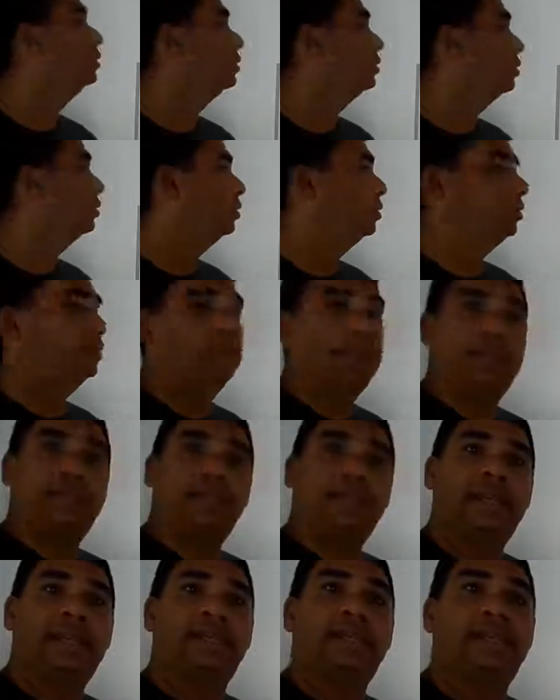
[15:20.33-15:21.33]
You know,
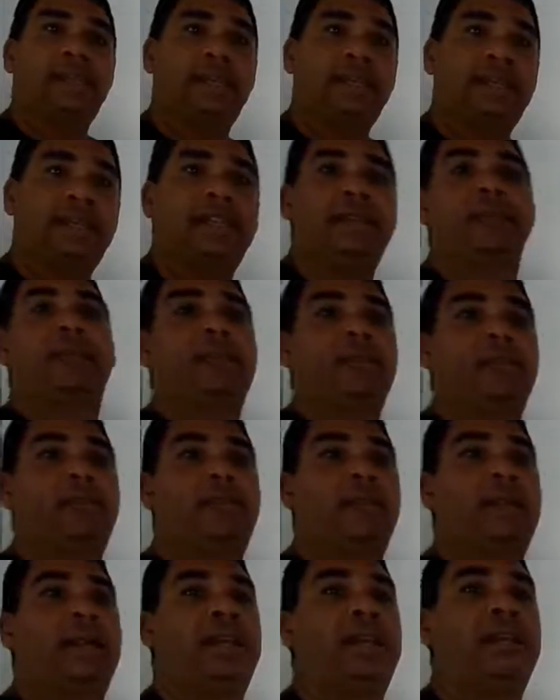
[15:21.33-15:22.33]
that email
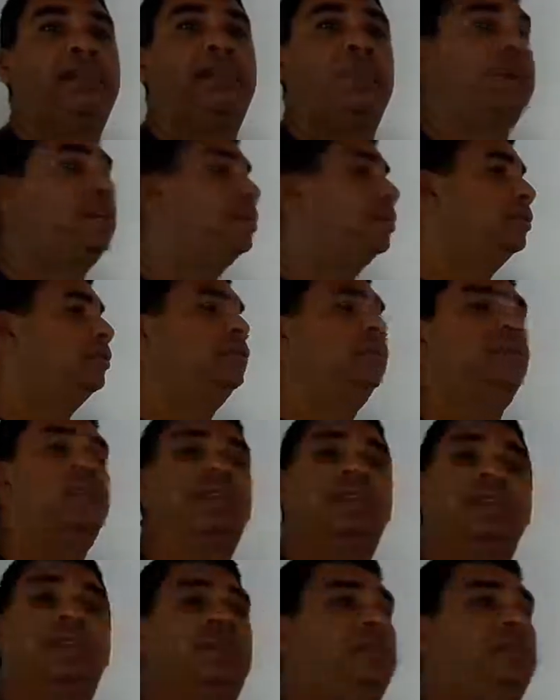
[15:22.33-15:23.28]
writing, because this